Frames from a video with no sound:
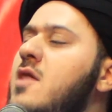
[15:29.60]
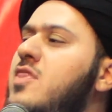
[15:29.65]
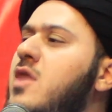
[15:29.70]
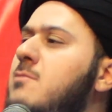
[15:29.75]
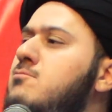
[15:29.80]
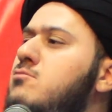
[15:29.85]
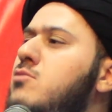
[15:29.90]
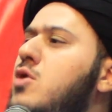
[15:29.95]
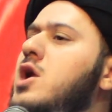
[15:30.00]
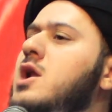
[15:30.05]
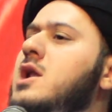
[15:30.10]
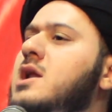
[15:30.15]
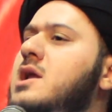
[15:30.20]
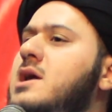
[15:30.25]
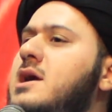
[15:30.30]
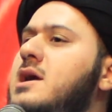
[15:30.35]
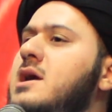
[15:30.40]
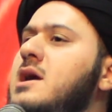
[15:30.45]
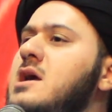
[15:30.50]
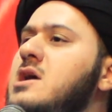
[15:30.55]
the
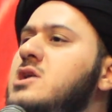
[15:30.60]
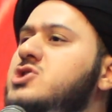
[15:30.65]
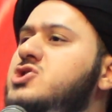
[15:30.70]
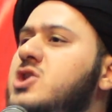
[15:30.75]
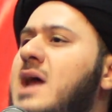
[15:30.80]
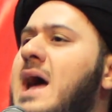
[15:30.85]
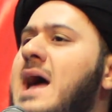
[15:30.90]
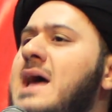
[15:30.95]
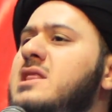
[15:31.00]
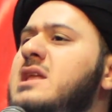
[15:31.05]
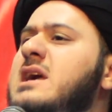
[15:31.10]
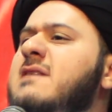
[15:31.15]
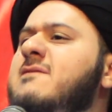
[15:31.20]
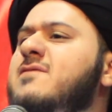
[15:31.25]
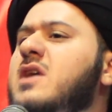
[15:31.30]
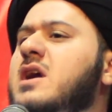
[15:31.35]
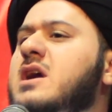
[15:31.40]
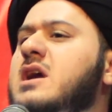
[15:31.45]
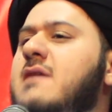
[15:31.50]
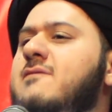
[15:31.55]
mulk? Should I
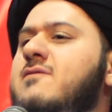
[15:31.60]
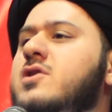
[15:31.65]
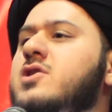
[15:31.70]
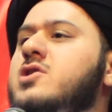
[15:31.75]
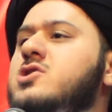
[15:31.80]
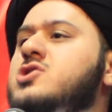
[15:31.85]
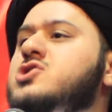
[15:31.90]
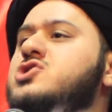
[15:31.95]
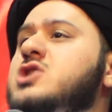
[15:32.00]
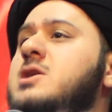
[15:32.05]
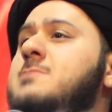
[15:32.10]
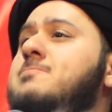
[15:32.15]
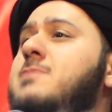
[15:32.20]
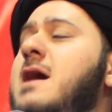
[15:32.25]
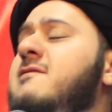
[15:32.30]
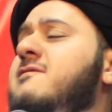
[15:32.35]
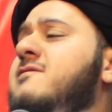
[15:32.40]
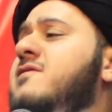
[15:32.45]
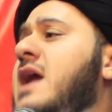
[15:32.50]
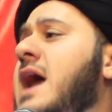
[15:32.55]
leave the governorship
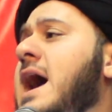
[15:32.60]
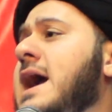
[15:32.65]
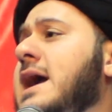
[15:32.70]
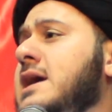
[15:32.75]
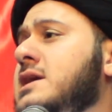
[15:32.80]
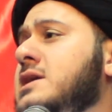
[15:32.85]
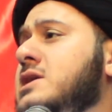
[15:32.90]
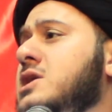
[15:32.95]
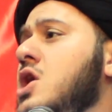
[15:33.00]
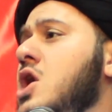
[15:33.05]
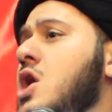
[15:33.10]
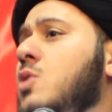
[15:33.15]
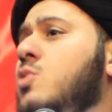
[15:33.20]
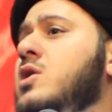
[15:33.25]
of Ray